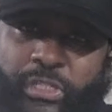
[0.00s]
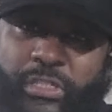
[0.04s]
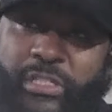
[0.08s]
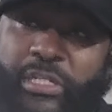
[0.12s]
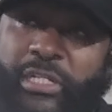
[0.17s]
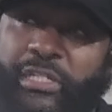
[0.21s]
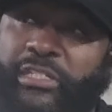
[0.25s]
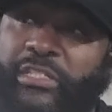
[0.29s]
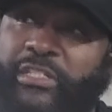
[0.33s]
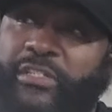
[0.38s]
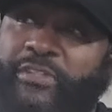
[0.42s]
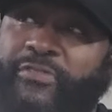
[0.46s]

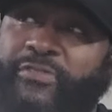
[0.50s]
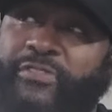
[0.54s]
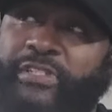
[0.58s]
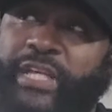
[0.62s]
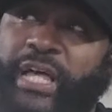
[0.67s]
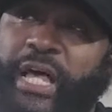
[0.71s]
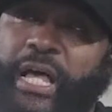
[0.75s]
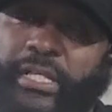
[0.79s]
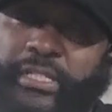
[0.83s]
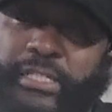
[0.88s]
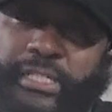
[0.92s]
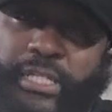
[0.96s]
sensitive
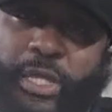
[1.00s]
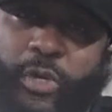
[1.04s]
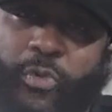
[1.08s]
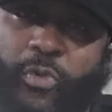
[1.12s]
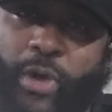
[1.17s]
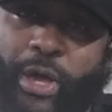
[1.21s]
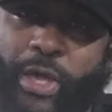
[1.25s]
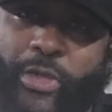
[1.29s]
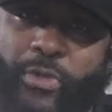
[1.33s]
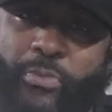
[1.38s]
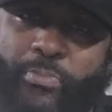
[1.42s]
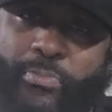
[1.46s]
side, say
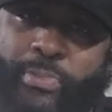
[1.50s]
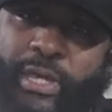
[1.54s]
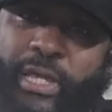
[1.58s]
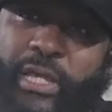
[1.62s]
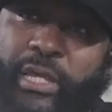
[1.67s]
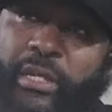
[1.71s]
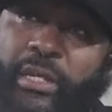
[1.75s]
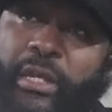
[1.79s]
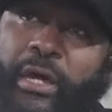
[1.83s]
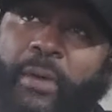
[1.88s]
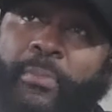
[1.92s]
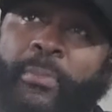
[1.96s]
why you
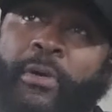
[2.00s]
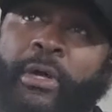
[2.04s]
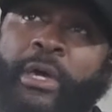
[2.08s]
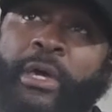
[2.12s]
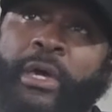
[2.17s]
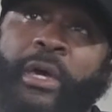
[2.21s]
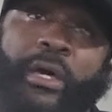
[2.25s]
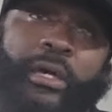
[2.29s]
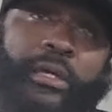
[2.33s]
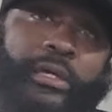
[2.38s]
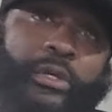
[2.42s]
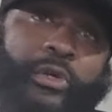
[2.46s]
bigging up,
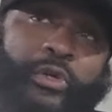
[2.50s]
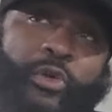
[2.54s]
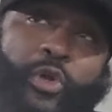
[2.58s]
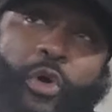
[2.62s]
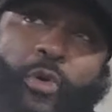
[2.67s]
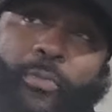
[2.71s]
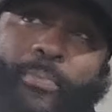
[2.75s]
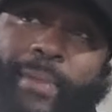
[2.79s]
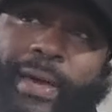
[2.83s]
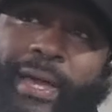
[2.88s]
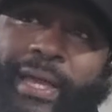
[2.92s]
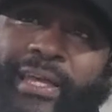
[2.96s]

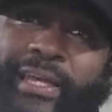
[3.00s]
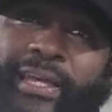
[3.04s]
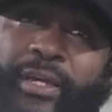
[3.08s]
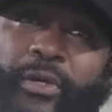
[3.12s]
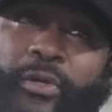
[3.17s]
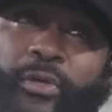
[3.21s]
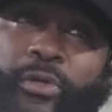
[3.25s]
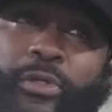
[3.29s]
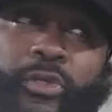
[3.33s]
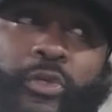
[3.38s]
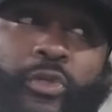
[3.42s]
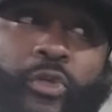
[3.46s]

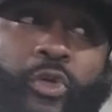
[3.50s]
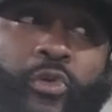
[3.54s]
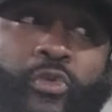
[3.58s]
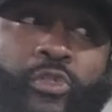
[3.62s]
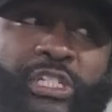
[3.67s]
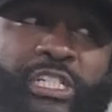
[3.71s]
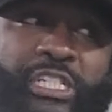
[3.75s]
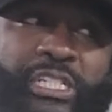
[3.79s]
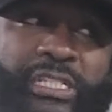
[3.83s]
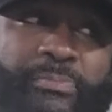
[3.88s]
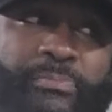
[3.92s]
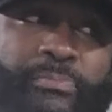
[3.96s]
Megan.
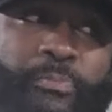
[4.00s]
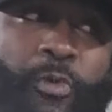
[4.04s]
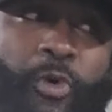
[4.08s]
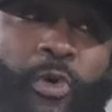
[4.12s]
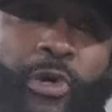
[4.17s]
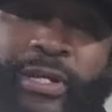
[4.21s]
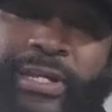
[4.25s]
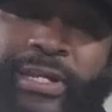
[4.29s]
She's more